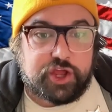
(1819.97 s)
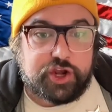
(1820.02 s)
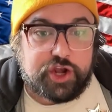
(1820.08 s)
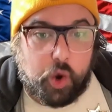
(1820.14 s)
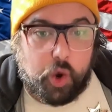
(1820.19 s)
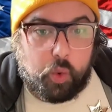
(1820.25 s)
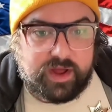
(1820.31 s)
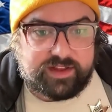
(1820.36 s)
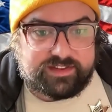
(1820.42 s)
You
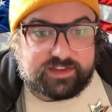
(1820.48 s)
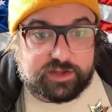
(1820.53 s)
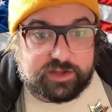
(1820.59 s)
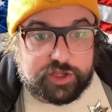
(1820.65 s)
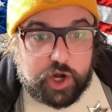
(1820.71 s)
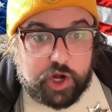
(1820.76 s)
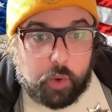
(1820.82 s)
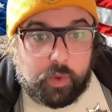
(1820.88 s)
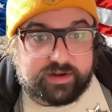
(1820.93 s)
know what
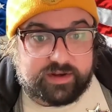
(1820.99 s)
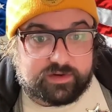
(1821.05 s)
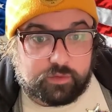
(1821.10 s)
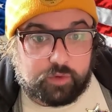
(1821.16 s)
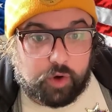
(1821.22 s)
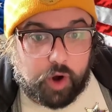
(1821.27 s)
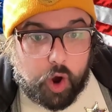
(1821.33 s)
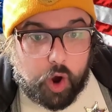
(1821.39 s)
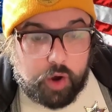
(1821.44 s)

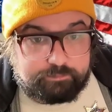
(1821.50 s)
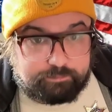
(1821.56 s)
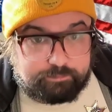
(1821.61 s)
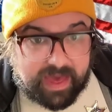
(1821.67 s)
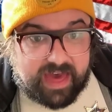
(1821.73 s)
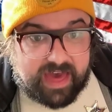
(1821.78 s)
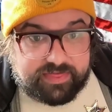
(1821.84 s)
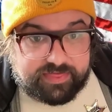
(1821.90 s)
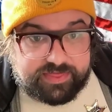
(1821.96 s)

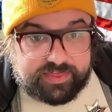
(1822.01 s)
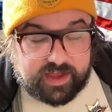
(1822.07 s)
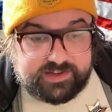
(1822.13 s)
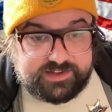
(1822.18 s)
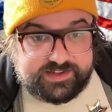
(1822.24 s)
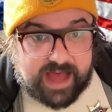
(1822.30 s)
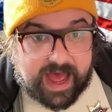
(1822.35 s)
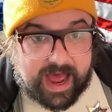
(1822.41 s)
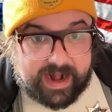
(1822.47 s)
Beth
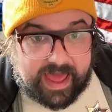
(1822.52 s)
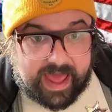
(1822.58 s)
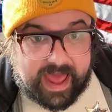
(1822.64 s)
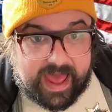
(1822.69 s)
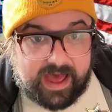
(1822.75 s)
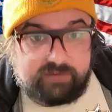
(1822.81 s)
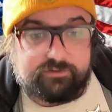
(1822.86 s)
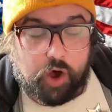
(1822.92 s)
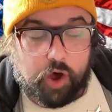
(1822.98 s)
does not
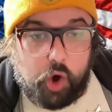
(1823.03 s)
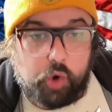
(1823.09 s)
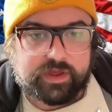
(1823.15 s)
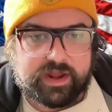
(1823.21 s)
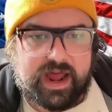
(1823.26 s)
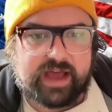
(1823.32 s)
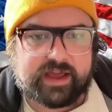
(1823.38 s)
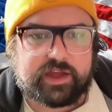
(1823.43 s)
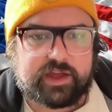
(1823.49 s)
have?
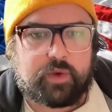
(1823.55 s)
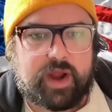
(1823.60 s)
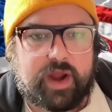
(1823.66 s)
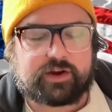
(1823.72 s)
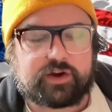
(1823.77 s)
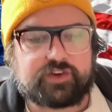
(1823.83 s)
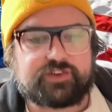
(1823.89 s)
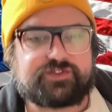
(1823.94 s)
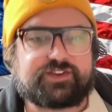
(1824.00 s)
Okanogan
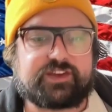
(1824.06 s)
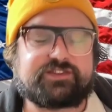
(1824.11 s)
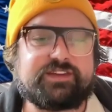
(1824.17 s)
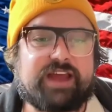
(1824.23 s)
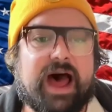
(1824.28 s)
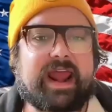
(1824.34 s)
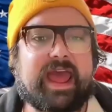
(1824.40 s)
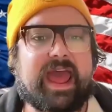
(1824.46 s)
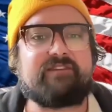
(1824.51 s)
Records does
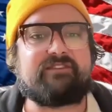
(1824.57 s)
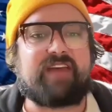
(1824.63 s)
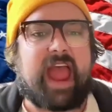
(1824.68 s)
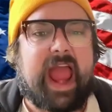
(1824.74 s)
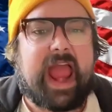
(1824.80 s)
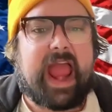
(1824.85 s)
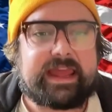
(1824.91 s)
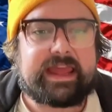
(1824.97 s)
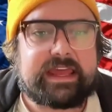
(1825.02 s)
not have
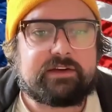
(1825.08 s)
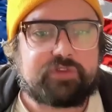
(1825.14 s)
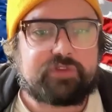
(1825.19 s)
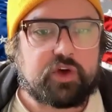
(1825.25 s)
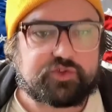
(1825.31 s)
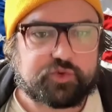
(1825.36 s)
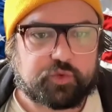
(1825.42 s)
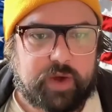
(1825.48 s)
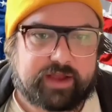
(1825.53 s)
any of
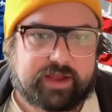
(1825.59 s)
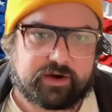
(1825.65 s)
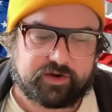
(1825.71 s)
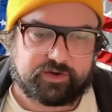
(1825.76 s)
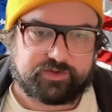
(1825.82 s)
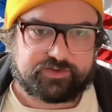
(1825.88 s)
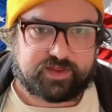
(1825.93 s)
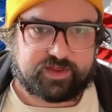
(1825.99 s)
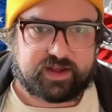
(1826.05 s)
those
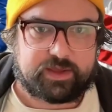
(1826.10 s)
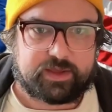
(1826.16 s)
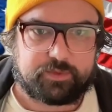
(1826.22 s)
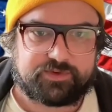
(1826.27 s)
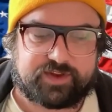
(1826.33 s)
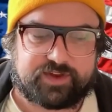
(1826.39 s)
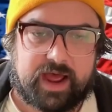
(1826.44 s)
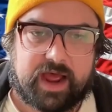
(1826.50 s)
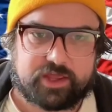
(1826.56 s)
records that he
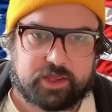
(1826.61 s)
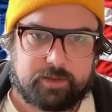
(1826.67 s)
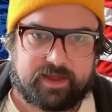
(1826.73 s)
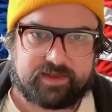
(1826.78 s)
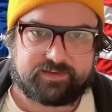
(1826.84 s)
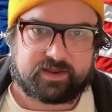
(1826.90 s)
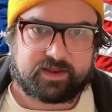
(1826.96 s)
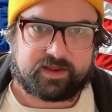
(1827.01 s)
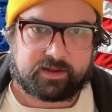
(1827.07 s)
was
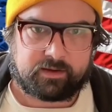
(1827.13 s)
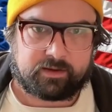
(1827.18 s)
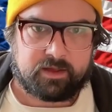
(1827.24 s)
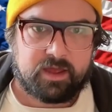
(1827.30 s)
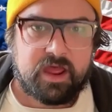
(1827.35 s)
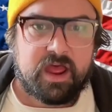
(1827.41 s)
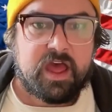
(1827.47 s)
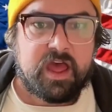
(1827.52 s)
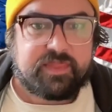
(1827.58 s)
documenting.
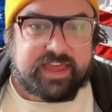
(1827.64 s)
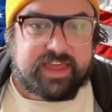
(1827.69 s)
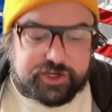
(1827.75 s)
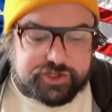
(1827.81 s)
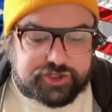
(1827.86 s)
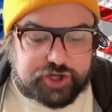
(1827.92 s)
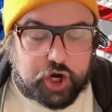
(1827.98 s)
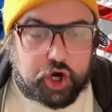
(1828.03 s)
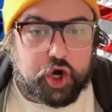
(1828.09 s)
The
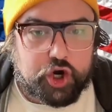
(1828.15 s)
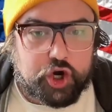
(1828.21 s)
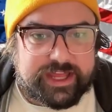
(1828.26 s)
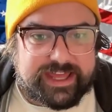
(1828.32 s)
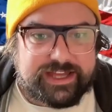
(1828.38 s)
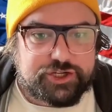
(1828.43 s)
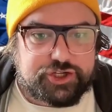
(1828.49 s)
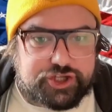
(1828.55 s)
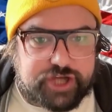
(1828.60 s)

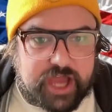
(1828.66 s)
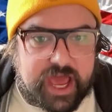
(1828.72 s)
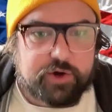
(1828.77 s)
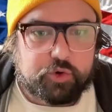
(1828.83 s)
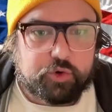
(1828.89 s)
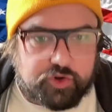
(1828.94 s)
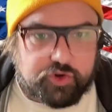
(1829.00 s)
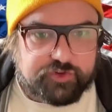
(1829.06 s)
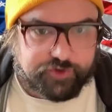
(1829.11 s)
Attorney
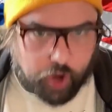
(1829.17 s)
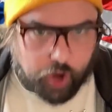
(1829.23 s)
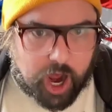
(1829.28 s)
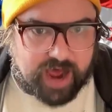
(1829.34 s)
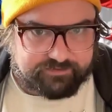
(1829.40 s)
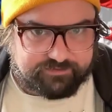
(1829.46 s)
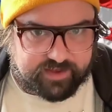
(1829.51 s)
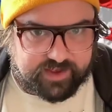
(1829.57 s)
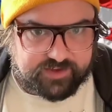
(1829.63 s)
General's
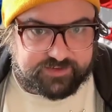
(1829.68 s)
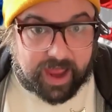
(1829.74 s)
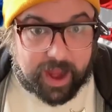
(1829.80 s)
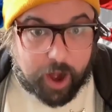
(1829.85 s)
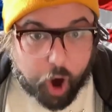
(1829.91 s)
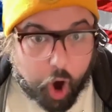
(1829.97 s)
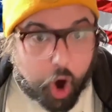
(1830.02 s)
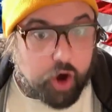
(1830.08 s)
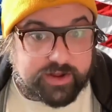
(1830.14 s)
office,
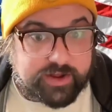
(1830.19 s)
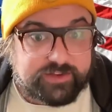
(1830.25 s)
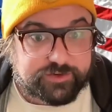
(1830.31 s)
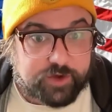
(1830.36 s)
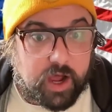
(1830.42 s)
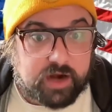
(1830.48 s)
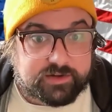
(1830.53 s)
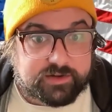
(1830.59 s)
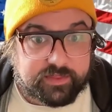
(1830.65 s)
I already
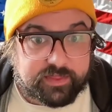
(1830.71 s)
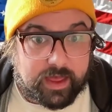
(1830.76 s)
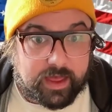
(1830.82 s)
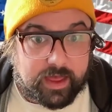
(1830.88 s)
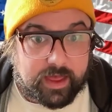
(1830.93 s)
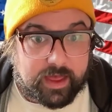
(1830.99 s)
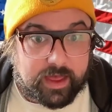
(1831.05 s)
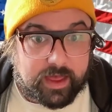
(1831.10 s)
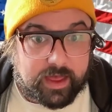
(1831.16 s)
talked to
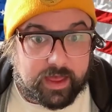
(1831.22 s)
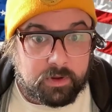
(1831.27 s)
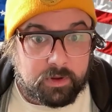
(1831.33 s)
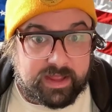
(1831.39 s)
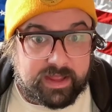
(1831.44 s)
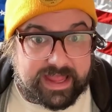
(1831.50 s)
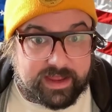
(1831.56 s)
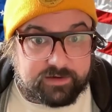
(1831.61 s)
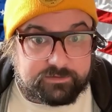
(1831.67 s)
them
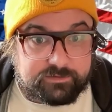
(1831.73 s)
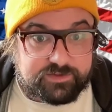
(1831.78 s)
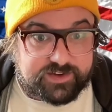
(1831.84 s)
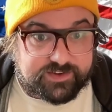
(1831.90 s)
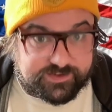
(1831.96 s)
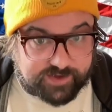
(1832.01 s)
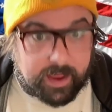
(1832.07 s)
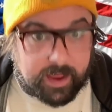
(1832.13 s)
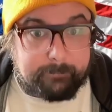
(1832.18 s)
in
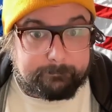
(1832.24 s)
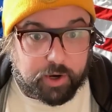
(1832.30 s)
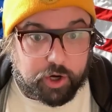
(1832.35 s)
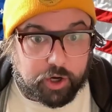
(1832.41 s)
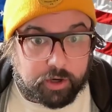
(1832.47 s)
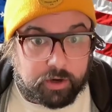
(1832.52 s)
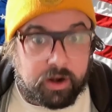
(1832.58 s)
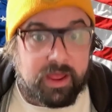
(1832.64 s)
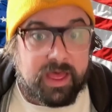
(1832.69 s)

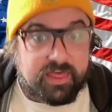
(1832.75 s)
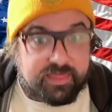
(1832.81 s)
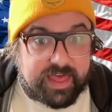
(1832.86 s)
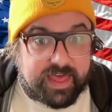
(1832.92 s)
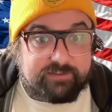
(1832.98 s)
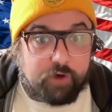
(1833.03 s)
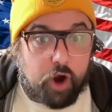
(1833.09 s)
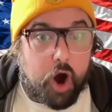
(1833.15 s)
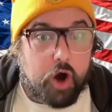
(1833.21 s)
December.
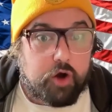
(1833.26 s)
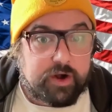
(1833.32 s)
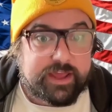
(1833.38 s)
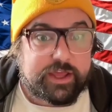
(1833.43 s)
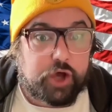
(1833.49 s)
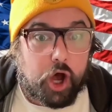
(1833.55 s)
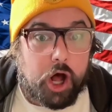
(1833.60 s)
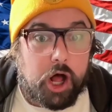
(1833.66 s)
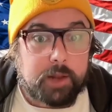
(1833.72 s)
They've already
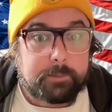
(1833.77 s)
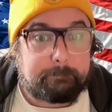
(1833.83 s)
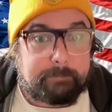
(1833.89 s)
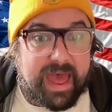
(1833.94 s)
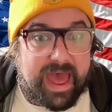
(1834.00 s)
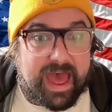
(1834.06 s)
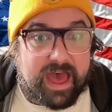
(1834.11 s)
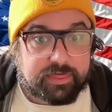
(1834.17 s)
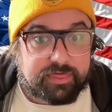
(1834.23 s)
called
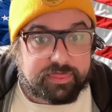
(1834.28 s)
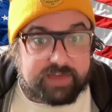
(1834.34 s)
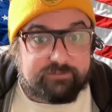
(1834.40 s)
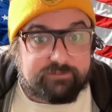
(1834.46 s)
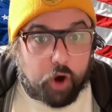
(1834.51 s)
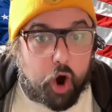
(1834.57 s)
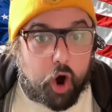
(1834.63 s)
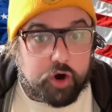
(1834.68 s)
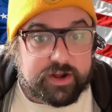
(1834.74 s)
Beth.
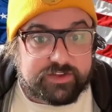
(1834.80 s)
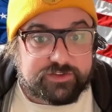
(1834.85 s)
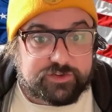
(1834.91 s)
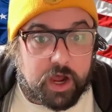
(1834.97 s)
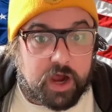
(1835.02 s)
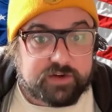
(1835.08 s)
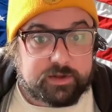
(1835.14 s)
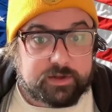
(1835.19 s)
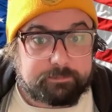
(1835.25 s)
They've already
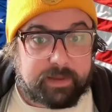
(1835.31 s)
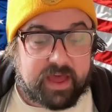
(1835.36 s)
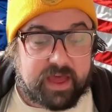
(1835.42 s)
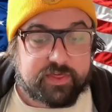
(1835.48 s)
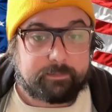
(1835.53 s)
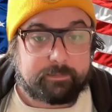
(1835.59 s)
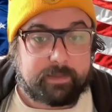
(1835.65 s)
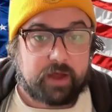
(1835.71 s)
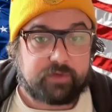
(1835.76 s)
talked to
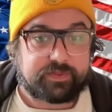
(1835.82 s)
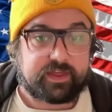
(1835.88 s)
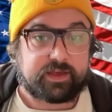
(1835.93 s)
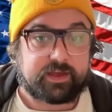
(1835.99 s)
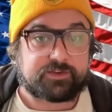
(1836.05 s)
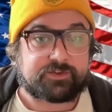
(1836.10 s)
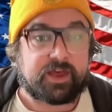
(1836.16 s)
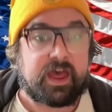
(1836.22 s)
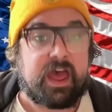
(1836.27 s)
Beth about
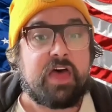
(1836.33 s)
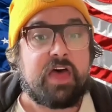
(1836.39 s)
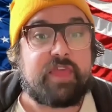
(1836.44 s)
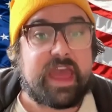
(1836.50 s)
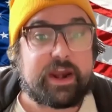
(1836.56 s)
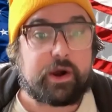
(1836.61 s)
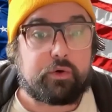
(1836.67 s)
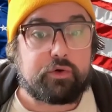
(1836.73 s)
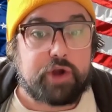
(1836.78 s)
this.
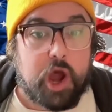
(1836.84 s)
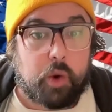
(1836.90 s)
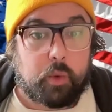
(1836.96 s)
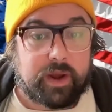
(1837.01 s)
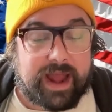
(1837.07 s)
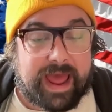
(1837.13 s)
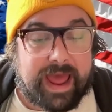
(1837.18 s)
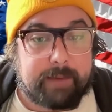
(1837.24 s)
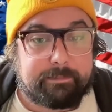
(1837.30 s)
They don't know
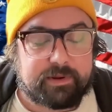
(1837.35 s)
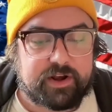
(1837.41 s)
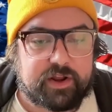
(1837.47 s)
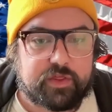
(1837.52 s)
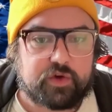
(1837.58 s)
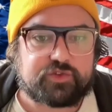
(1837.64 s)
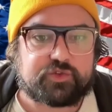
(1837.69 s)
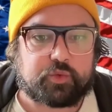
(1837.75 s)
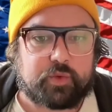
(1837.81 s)
what happened to
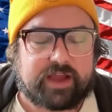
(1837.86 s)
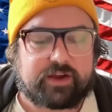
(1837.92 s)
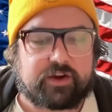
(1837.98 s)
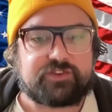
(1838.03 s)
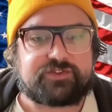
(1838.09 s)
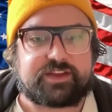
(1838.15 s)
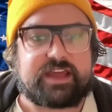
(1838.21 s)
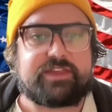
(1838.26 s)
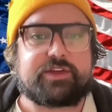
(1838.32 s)
those
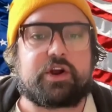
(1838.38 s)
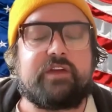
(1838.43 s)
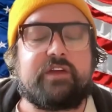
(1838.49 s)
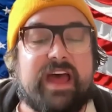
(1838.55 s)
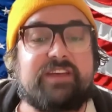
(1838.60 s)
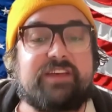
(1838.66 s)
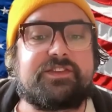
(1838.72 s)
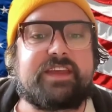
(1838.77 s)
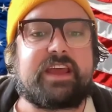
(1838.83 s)
records either, and
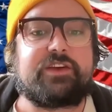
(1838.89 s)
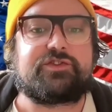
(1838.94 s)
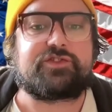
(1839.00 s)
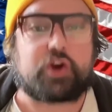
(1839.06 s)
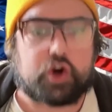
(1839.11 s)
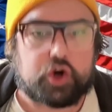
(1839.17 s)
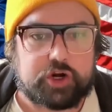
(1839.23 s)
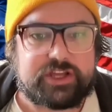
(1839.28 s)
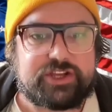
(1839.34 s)
that's the
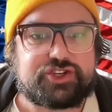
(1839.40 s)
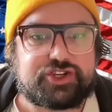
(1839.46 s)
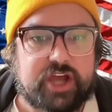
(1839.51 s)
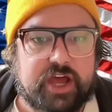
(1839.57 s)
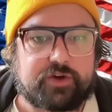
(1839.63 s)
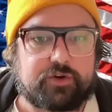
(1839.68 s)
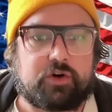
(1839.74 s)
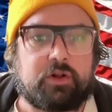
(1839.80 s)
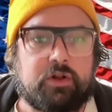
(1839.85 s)
Attorney
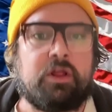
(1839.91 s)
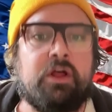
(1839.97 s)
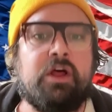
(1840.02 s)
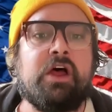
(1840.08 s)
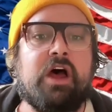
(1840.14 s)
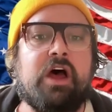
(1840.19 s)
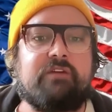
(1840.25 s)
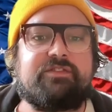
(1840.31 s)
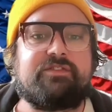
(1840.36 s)
General
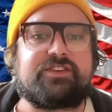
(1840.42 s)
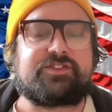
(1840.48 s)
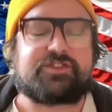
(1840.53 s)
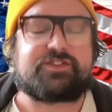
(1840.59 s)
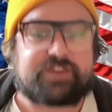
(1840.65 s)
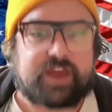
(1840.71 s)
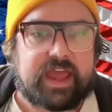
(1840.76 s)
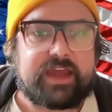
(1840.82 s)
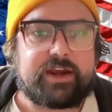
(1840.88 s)
of the
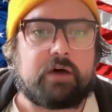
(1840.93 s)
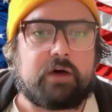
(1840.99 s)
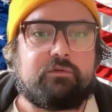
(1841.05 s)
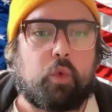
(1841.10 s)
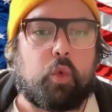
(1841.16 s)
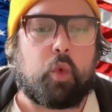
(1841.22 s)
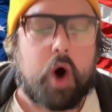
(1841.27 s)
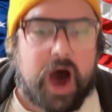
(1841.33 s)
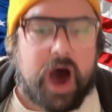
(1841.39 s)
state of
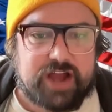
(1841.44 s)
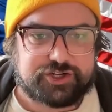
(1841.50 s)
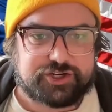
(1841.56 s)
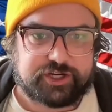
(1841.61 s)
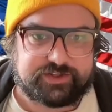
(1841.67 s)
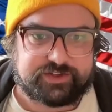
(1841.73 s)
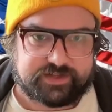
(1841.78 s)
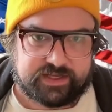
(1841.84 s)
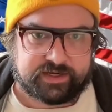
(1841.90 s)

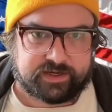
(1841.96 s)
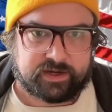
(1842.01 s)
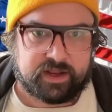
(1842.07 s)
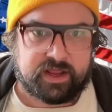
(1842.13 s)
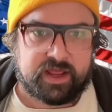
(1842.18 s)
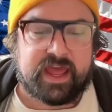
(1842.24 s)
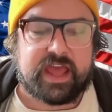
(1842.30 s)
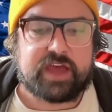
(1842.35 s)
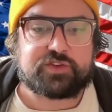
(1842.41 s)
Washington
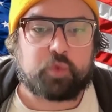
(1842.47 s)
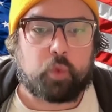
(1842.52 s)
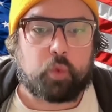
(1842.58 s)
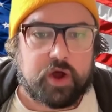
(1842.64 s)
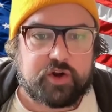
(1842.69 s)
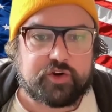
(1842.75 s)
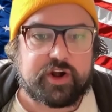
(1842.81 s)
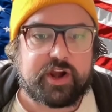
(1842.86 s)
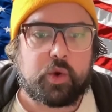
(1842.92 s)
is
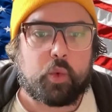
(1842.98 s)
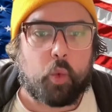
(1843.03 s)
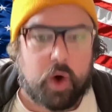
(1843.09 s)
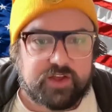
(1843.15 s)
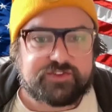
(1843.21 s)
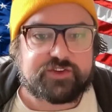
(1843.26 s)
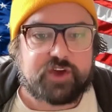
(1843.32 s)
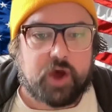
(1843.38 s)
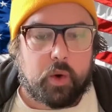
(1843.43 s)
wondering
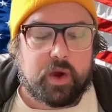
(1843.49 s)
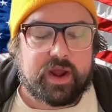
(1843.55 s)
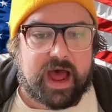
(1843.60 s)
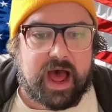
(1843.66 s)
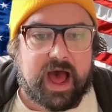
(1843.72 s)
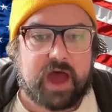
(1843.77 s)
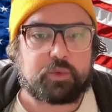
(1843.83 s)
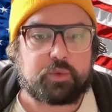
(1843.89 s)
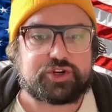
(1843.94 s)
what's going
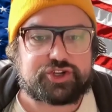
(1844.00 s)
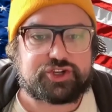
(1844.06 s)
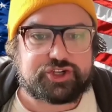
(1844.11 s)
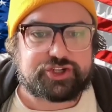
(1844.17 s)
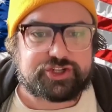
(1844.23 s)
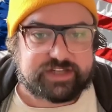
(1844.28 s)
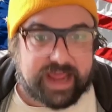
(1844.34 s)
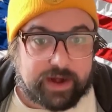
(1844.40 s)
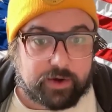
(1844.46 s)
on with
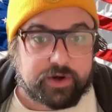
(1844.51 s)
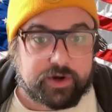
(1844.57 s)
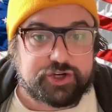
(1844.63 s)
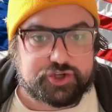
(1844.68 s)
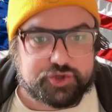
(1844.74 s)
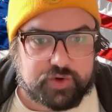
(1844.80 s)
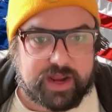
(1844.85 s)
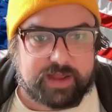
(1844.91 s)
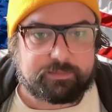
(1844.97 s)
Terry
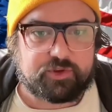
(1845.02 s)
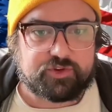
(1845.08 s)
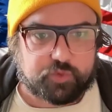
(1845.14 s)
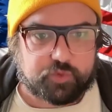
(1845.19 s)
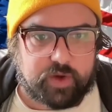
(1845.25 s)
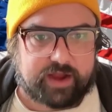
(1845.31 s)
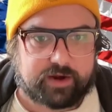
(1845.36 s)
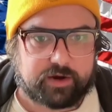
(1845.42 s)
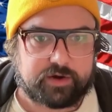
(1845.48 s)
Shrable's
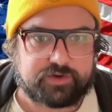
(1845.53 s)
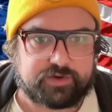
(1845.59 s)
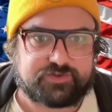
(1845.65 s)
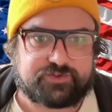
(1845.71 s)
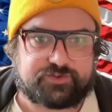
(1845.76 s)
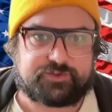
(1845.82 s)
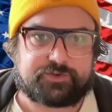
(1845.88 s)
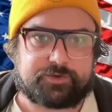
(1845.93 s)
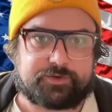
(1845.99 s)

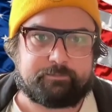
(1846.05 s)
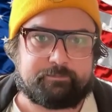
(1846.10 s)
records.